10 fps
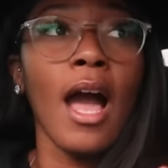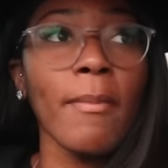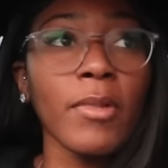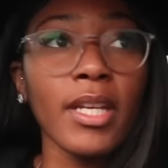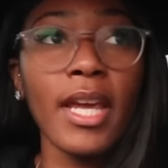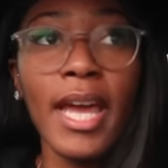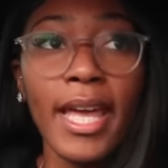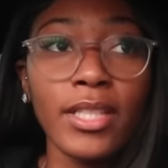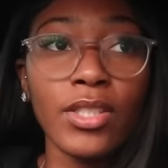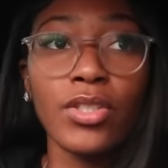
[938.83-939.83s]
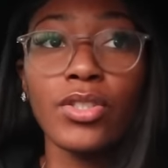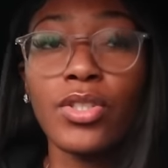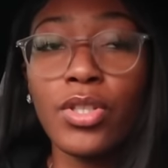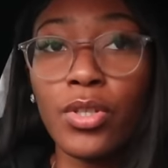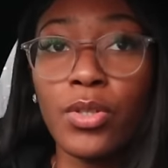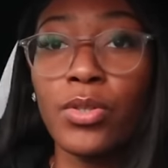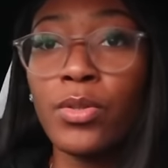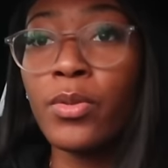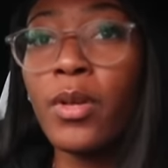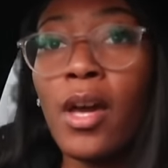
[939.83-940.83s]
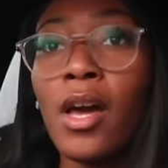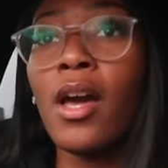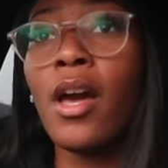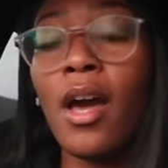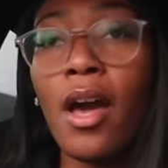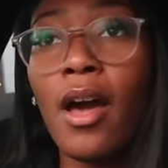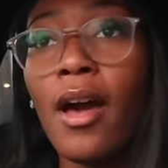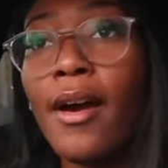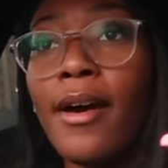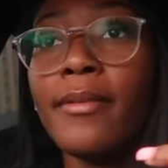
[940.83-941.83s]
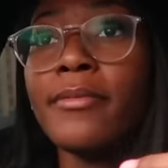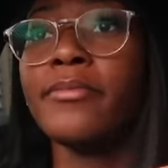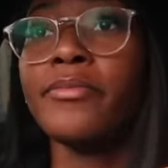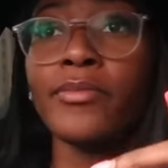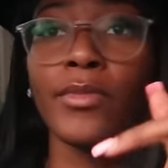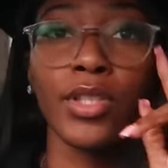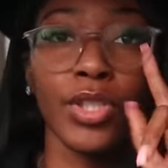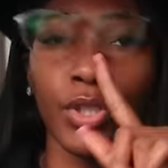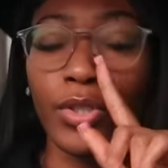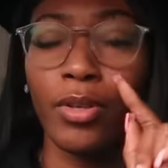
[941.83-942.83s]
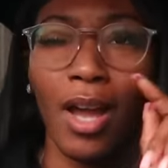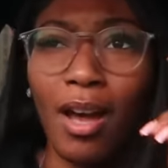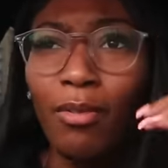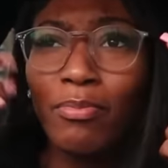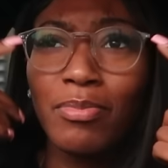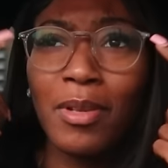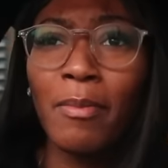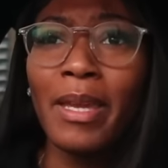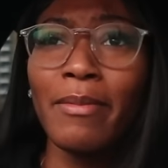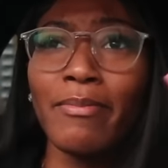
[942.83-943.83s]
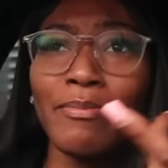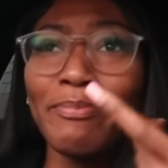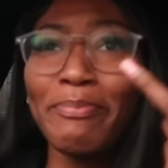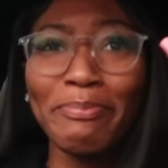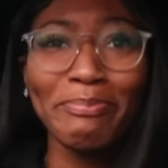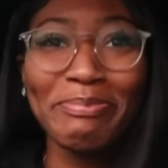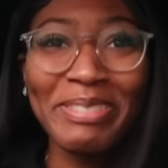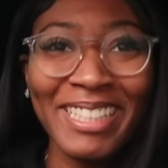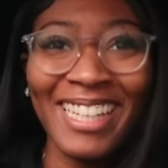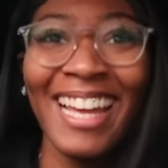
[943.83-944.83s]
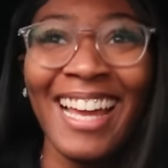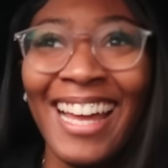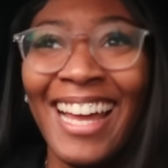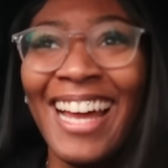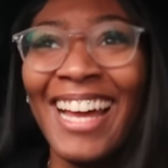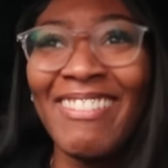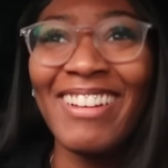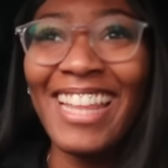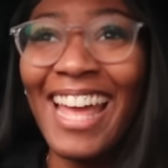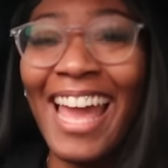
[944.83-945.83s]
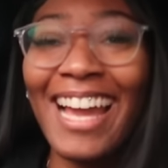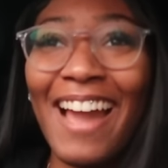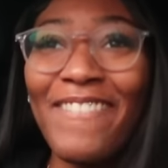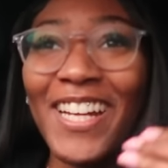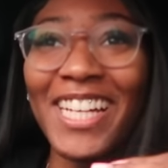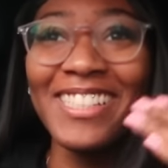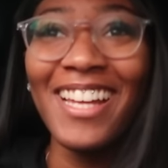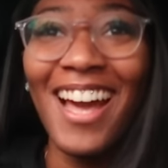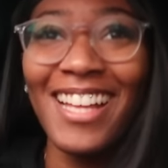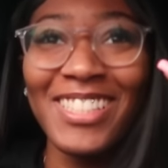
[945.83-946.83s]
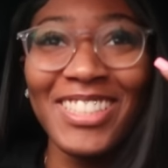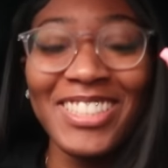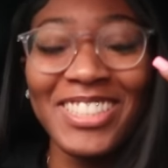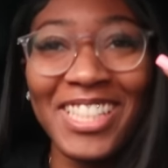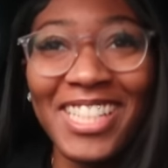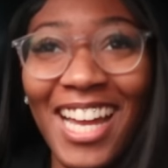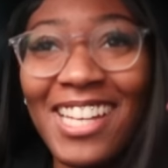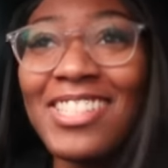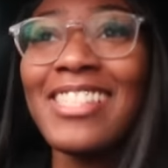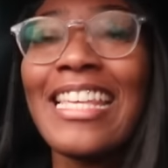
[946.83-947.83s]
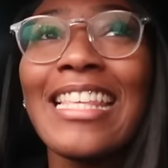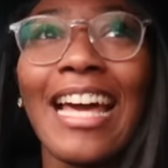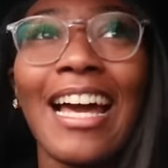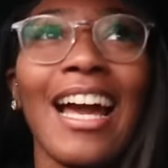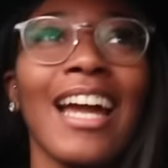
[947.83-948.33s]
I'm gonna head to the shoot. Oh, not me. What the heck? I feel like a nerd. Did you guys just see that?